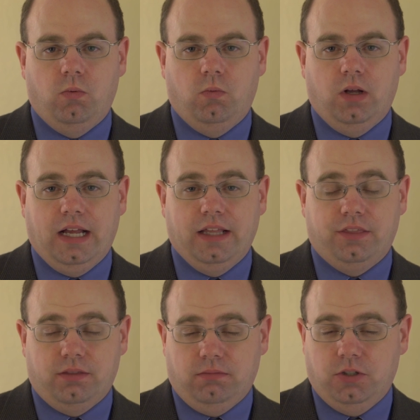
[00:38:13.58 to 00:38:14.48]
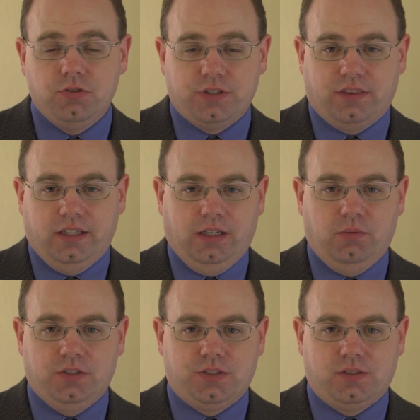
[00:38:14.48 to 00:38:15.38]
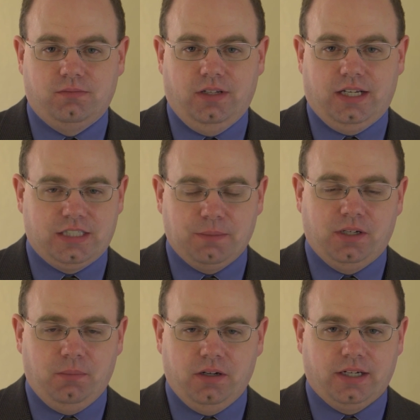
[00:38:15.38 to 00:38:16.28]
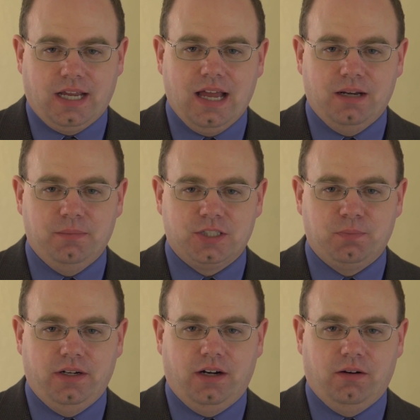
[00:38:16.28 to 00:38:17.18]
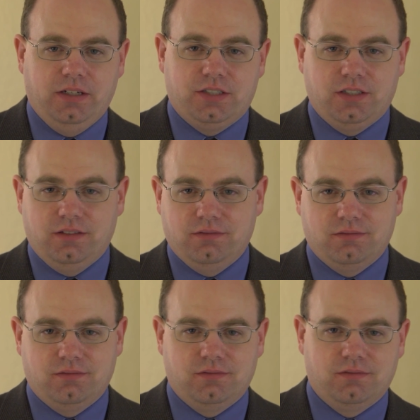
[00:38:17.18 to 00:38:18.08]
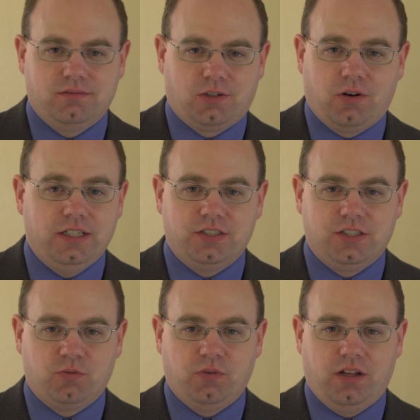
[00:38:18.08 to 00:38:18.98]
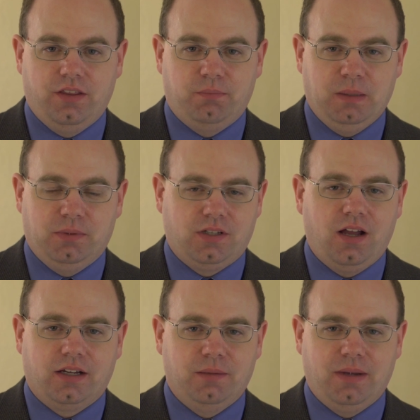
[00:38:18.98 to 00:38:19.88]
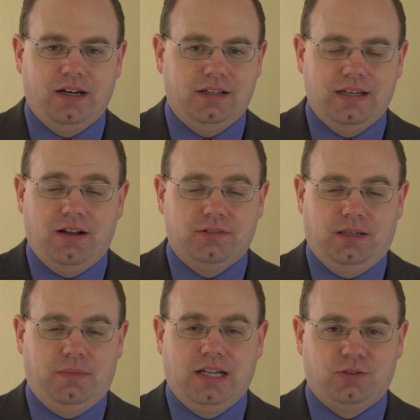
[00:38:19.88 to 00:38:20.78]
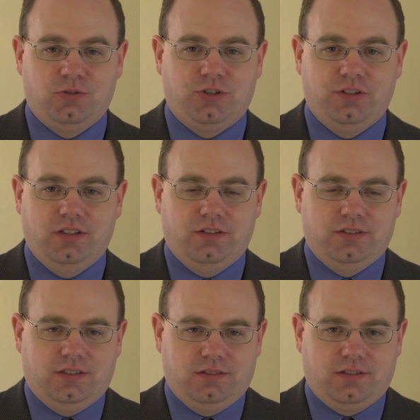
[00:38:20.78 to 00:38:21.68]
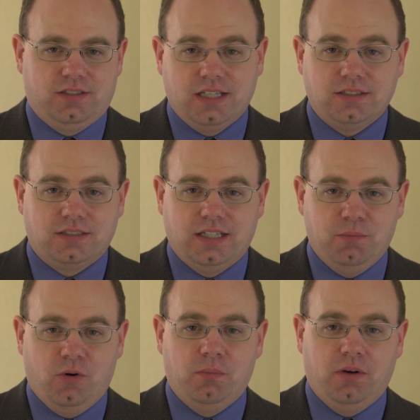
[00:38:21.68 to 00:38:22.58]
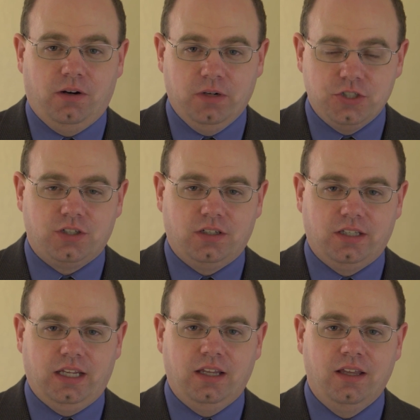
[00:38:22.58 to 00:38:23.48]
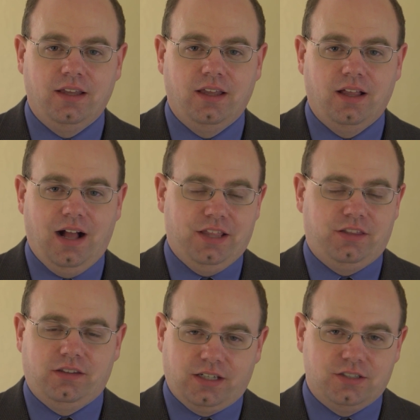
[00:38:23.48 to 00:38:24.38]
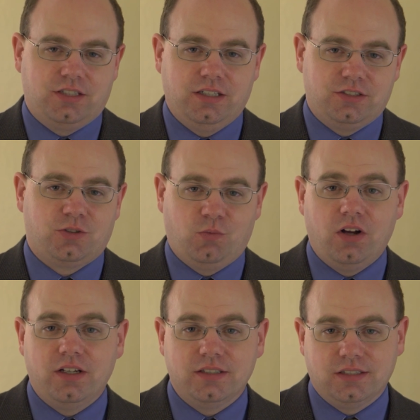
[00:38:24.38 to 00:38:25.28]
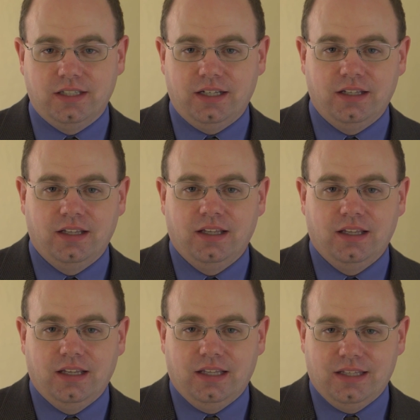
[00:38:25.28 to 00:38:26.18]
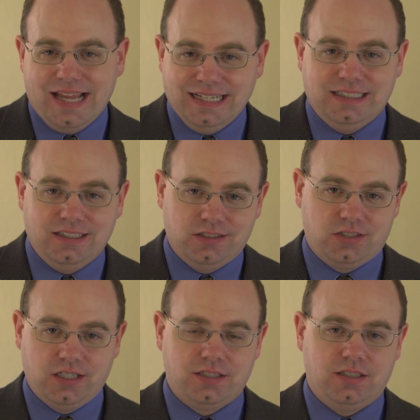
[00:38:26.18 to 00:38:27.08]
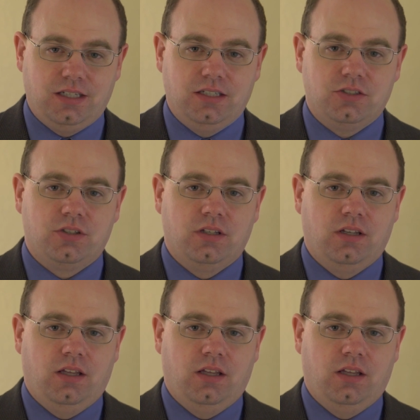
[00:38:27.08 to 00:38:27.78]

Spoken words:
Well, I used to think it was accepted among economists, but in our recent crisis with all the people talking about it, now I'm not so sure that there's this consensus anymore. But originally, I thought the consensus was that in the 1960s,